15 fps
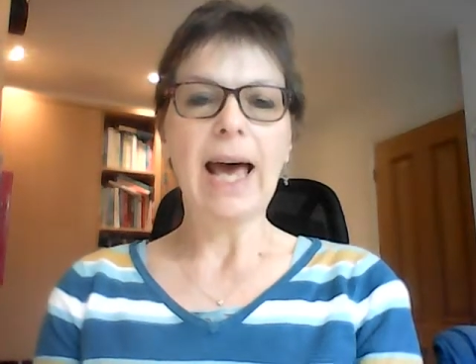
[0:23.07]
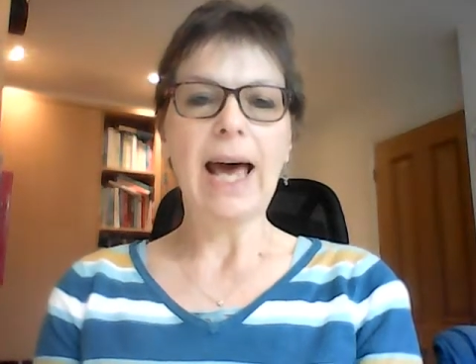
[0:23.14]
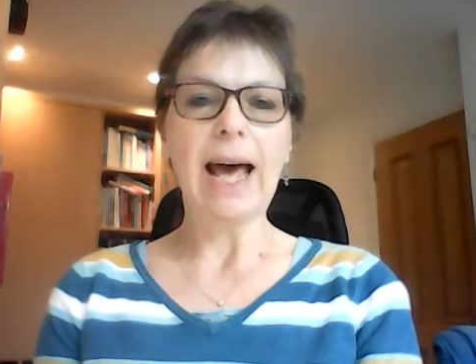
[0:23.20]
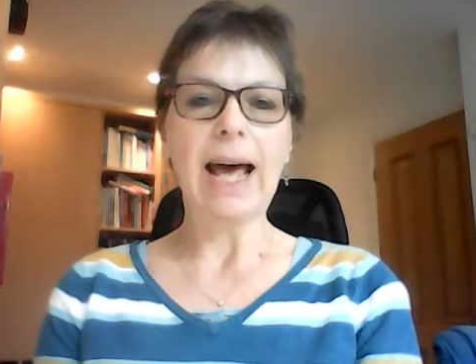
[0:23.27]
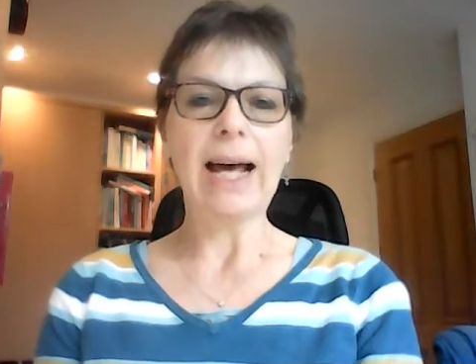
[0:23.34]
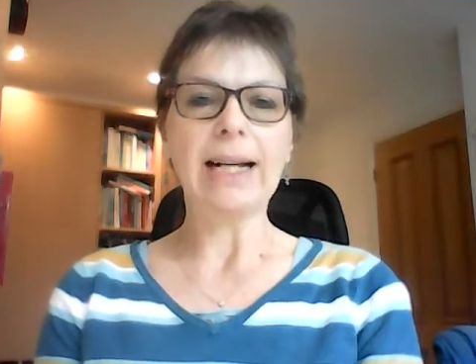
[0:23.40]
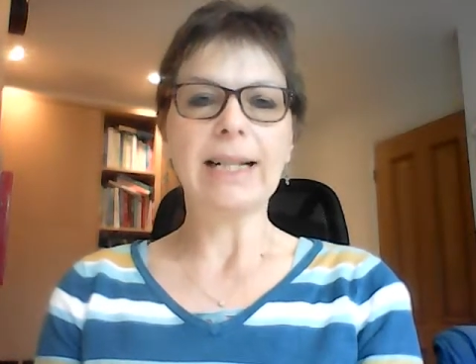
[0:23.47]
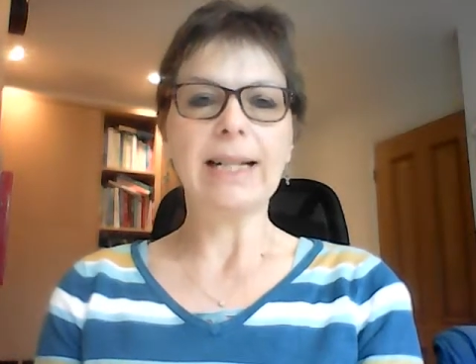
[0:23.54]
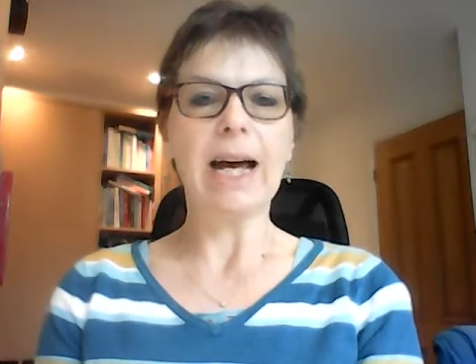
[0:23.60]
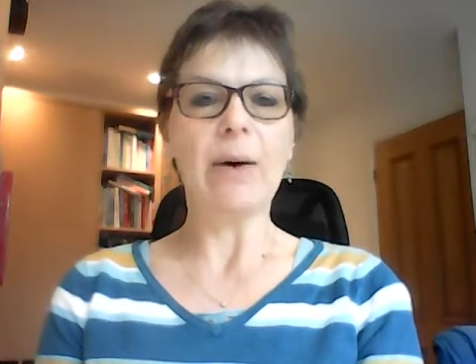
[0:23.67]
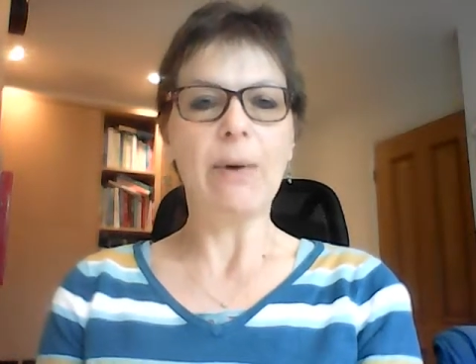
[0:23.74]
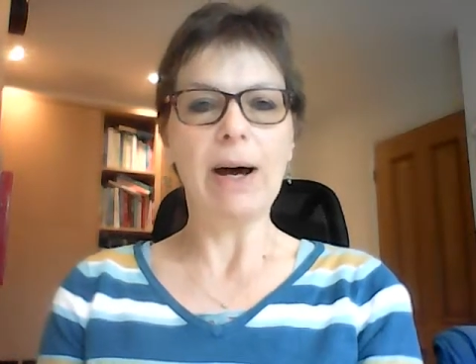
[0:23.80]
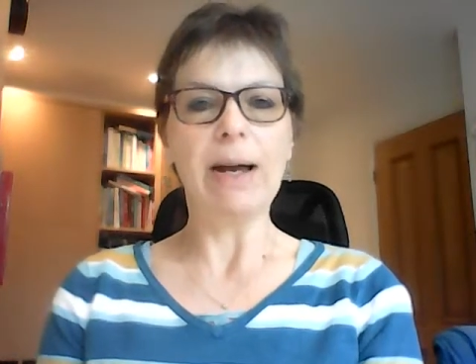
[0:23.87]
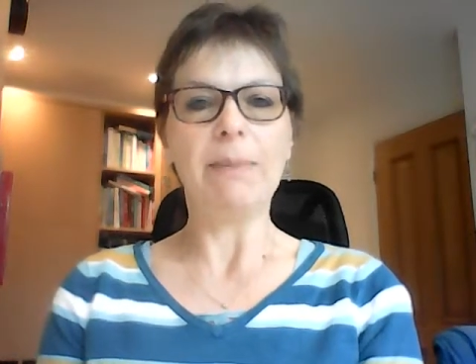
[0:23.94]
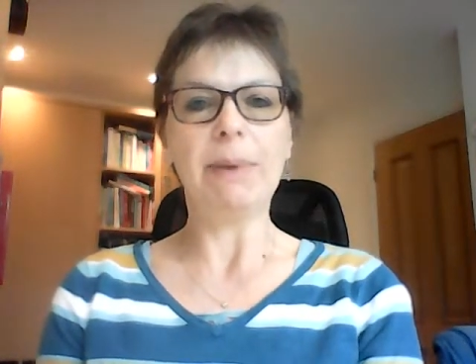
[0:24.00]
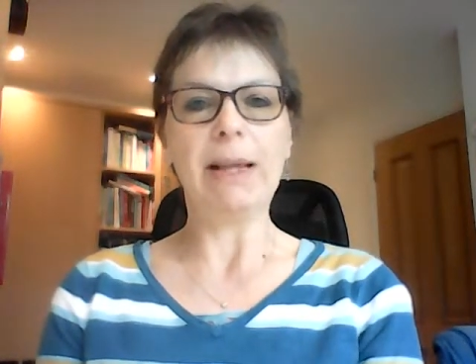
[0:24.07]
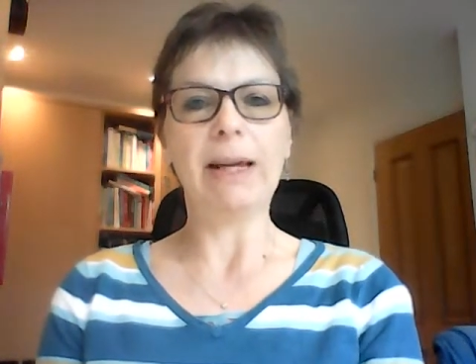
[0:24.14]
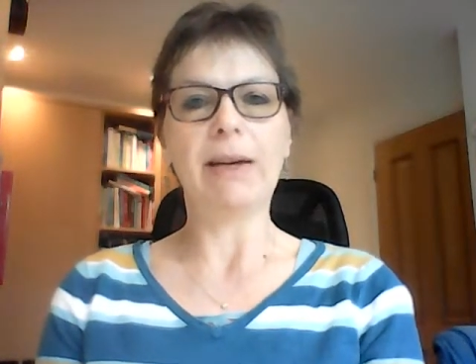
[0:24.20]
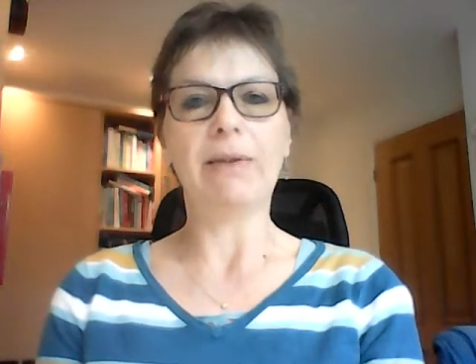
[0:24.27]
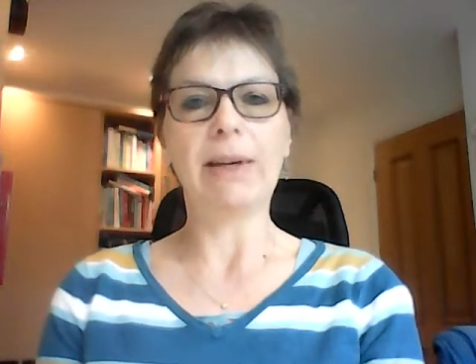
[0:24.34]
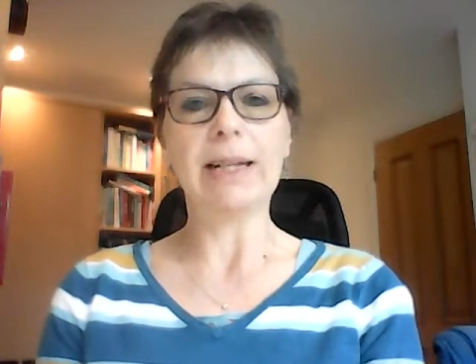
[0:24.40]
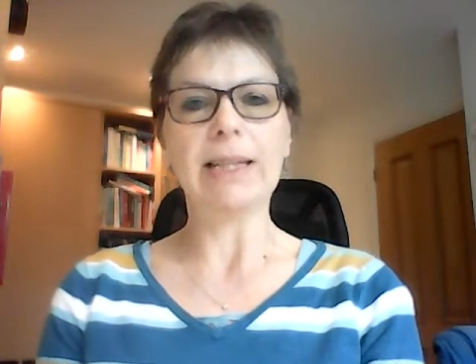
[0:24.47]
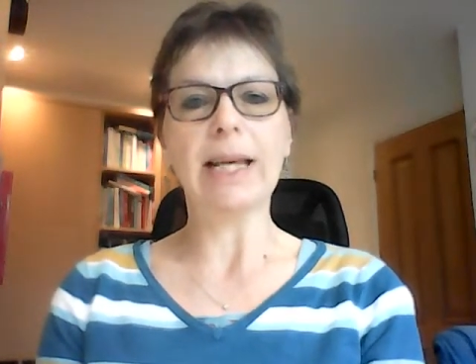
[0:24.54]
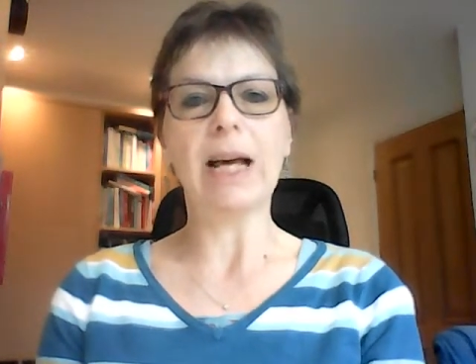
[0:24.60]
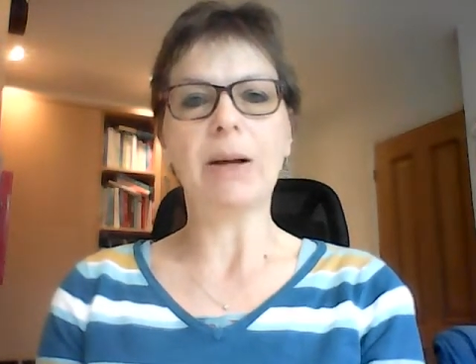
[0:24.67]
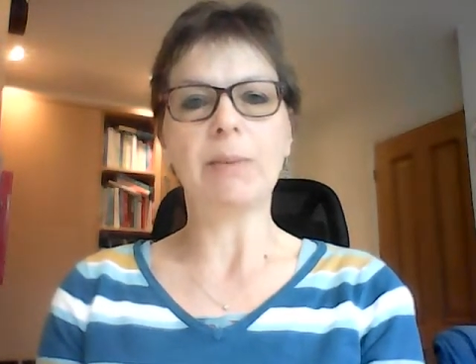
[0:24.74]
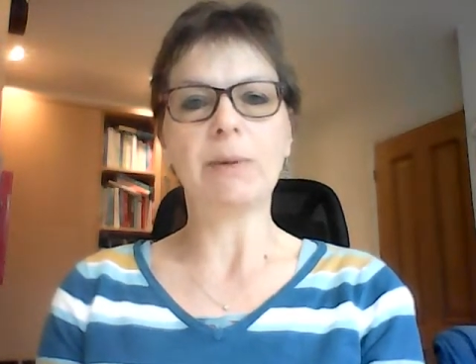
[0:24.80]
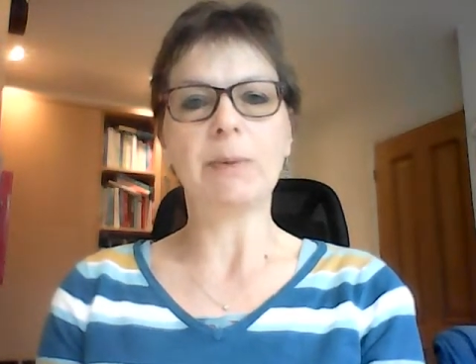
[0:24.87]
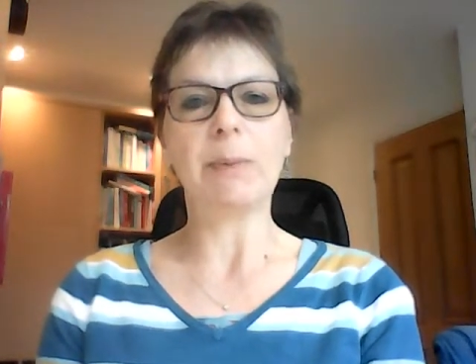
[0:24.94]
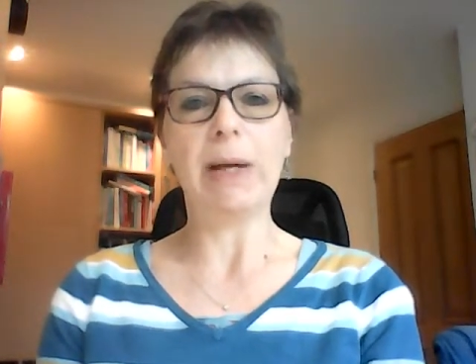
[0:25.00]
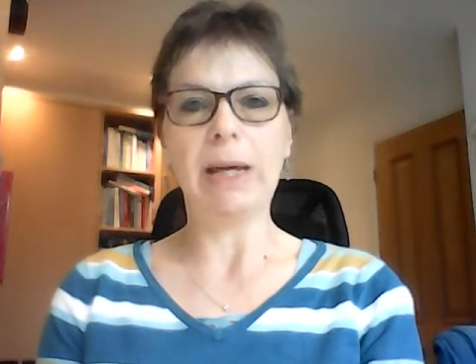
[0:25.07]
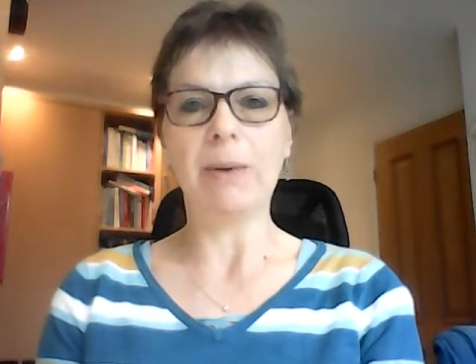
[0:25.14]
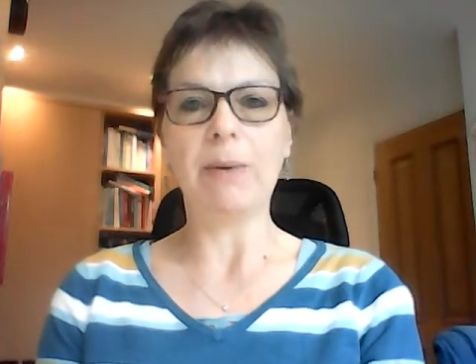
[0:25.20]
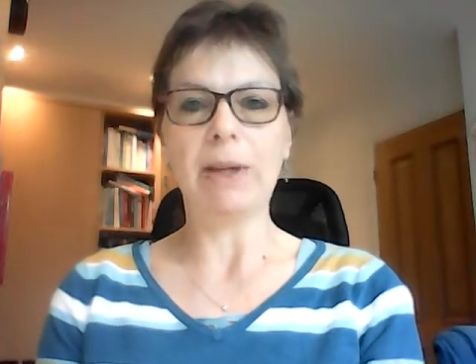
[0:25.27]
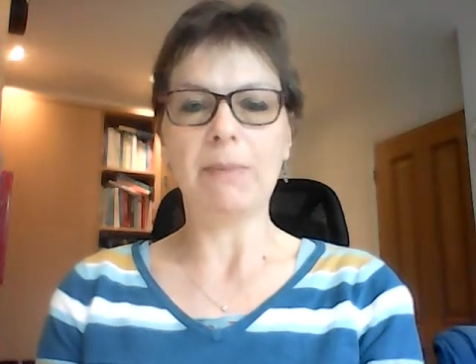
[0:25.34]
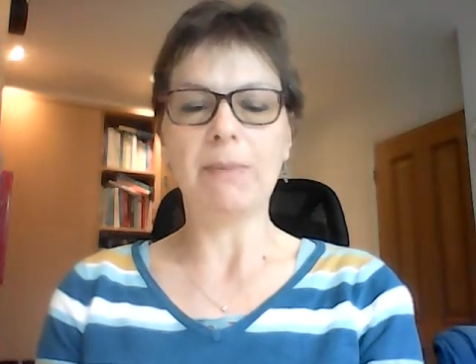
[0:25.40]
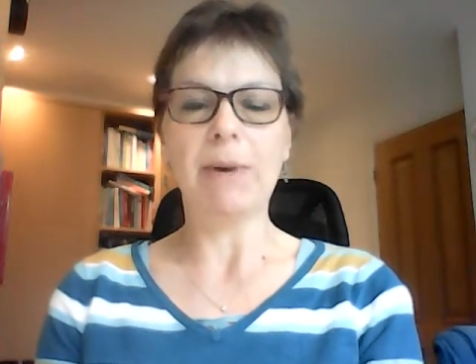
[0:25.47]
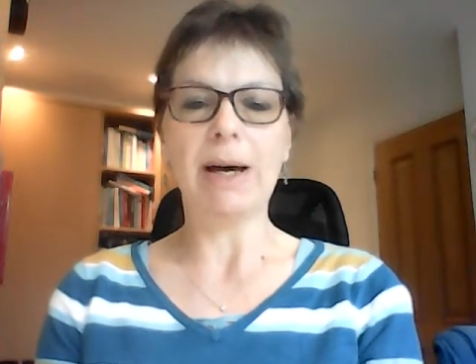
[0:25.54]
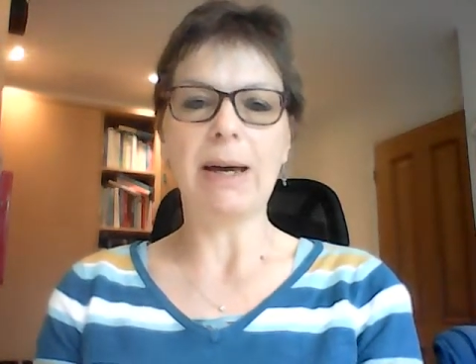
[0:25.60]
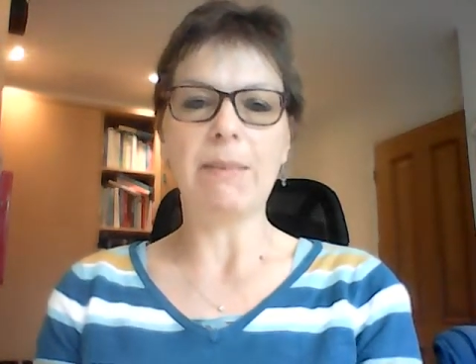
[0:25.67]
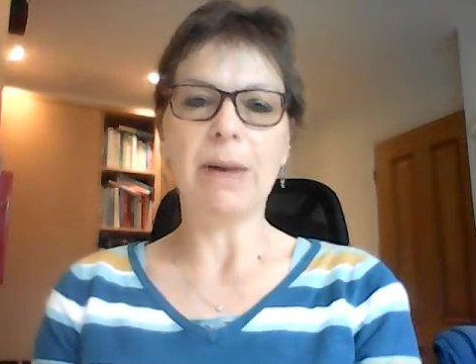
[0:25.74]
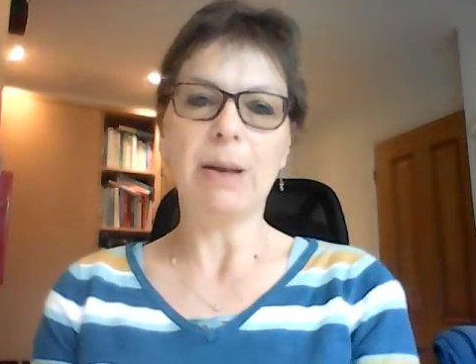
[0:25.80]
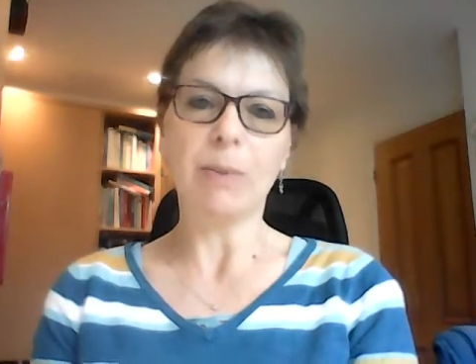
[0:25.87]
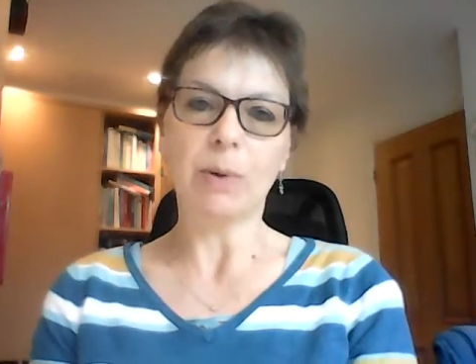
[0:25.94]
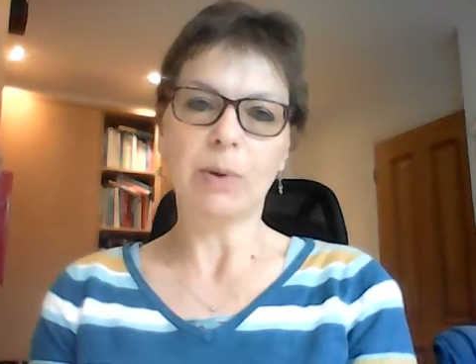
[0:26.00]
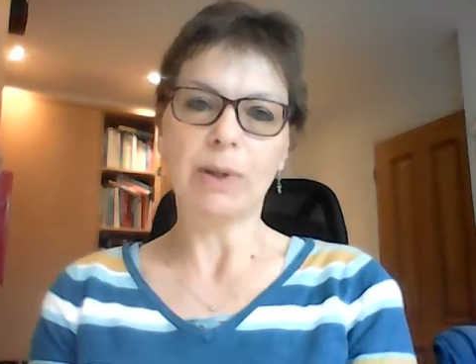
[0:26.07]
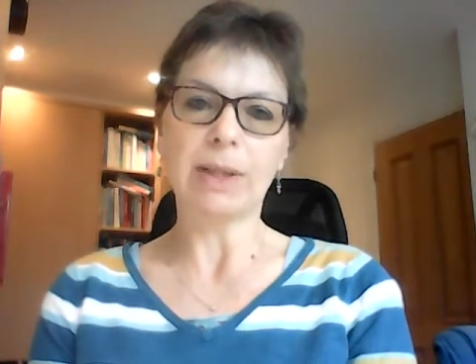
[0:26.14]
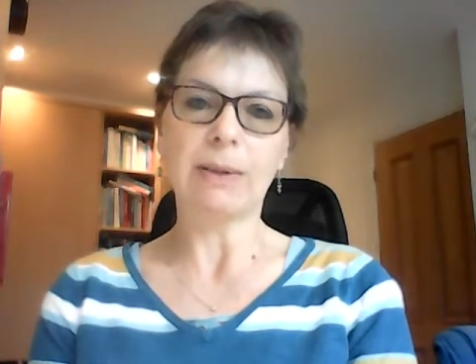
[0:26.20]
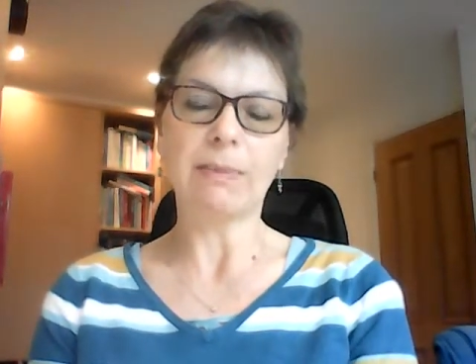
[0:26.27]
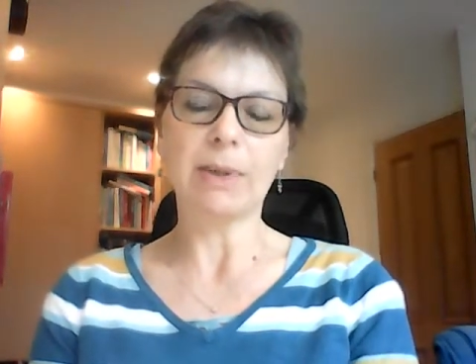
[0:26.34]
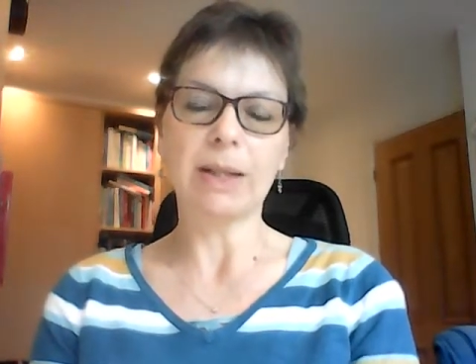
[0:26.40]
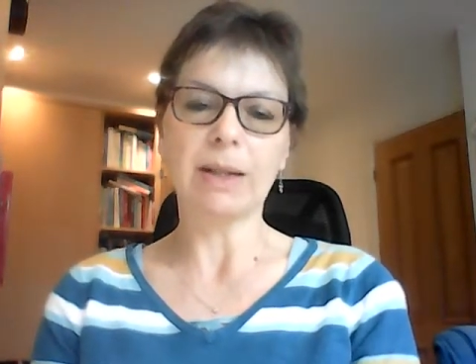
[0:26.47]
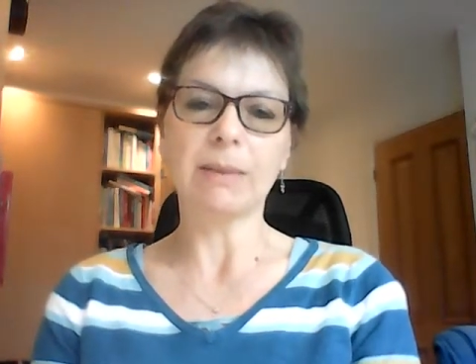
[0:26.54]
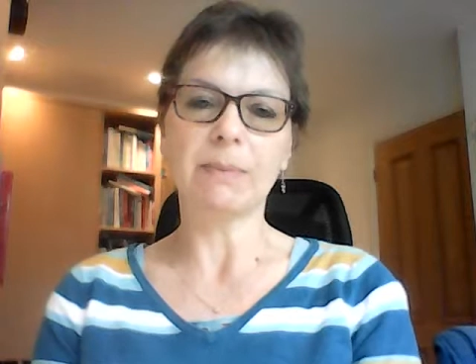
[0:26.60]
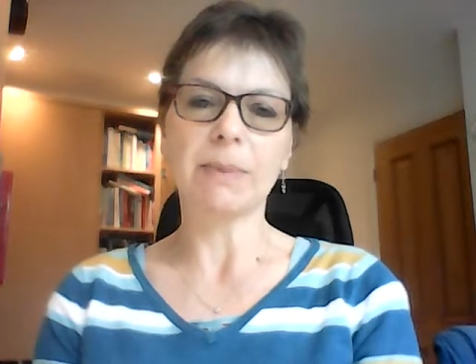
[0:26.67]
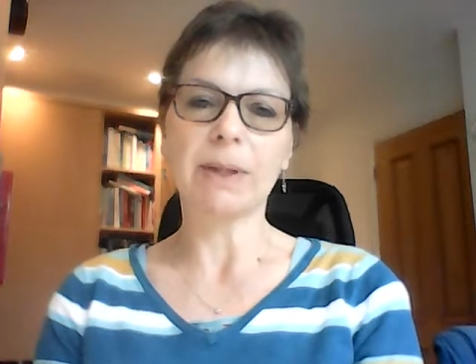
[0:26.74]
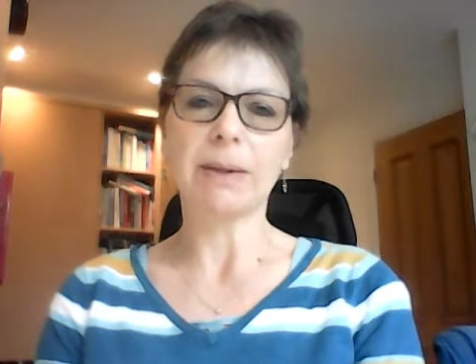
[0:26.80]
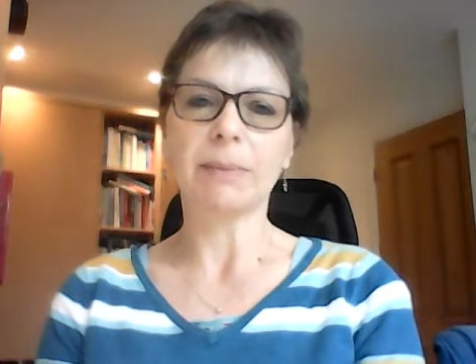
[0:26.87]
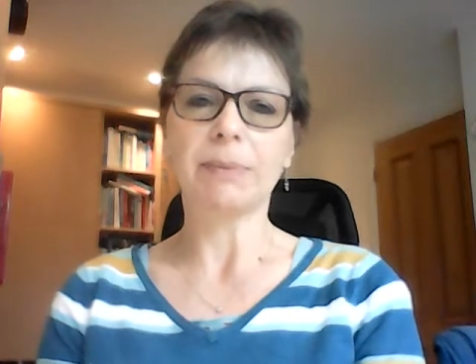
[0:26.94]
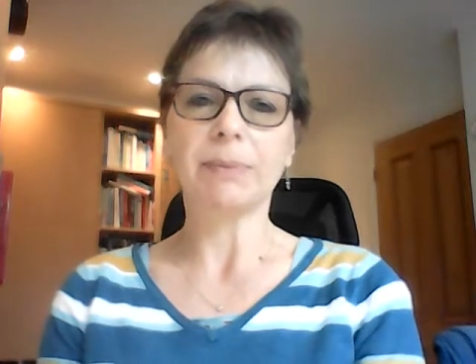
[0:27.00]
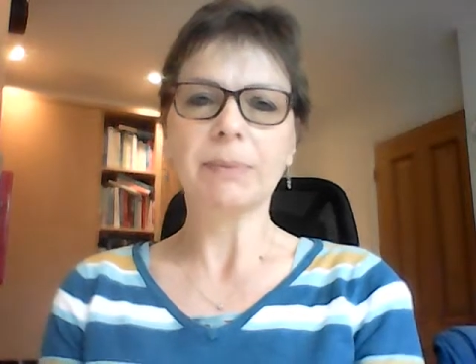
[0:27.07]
and how I believe it's helped me with my menopause symptoms.